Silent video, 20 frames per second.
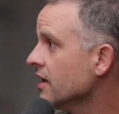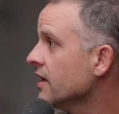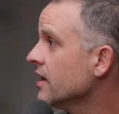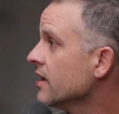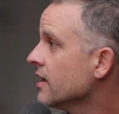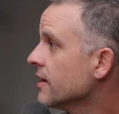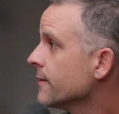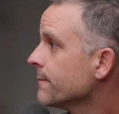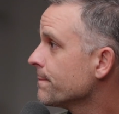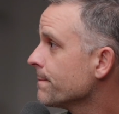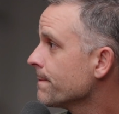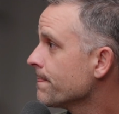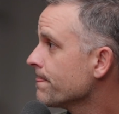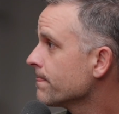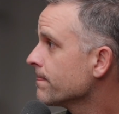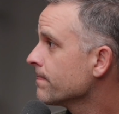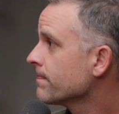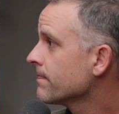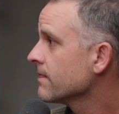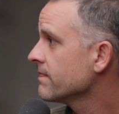which is one of the
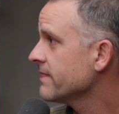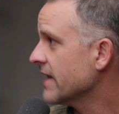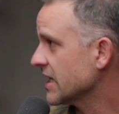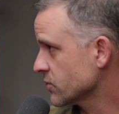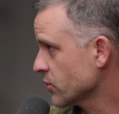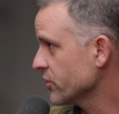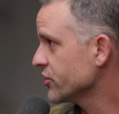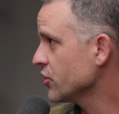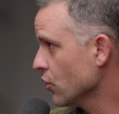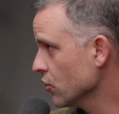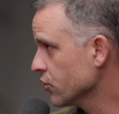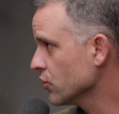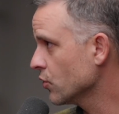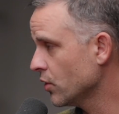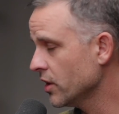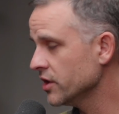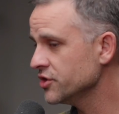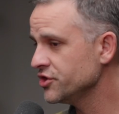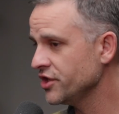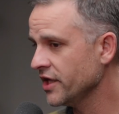older. That's one of the older ones.